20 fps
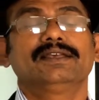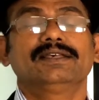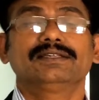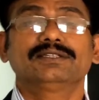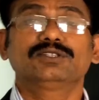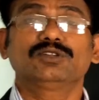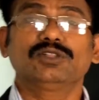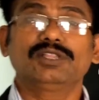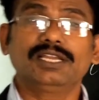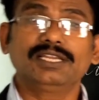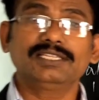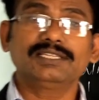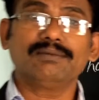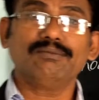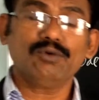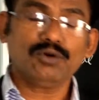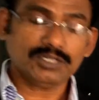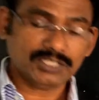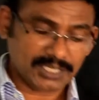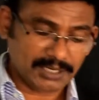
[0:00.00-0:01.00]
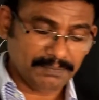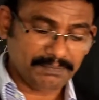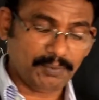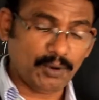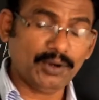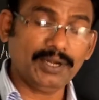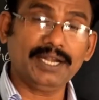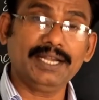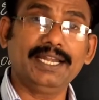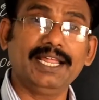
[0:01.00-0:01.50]
So that is the most
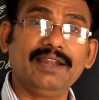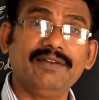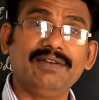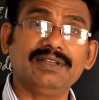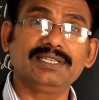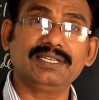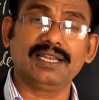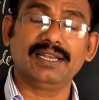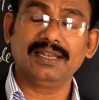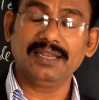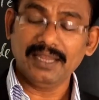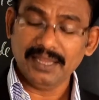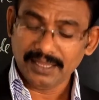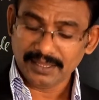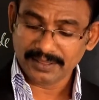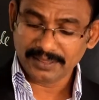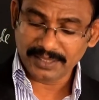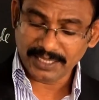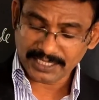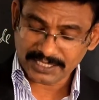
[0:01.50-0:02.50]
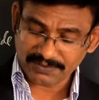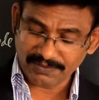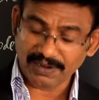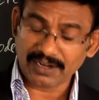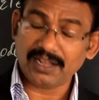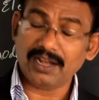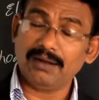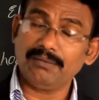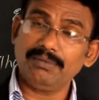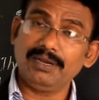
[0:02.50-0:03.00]
important derivation. This will
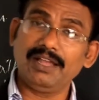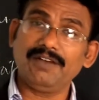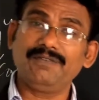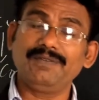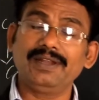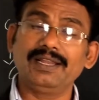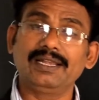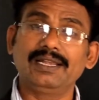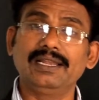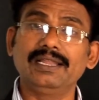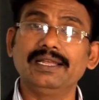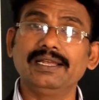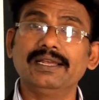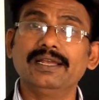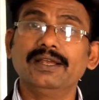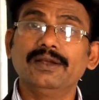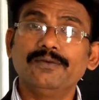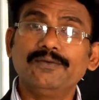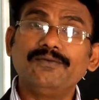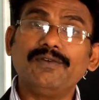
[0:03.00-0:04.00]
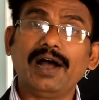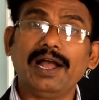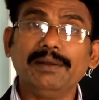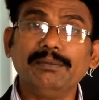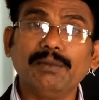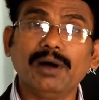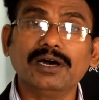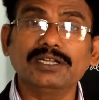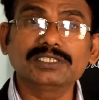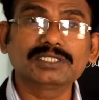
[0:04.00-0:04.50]
come definitely 5
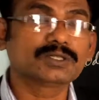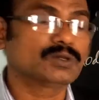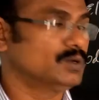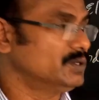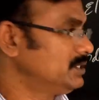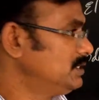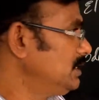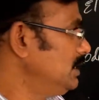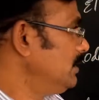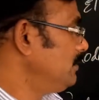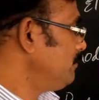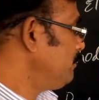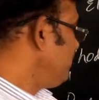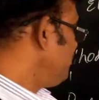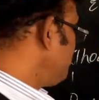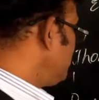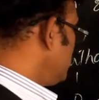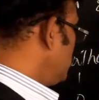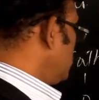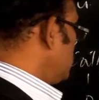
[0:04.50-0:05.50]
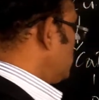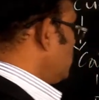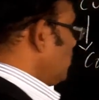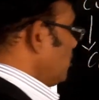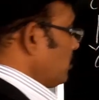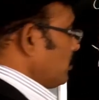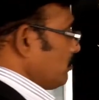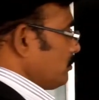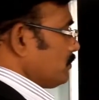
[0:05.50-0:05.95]
marks question. So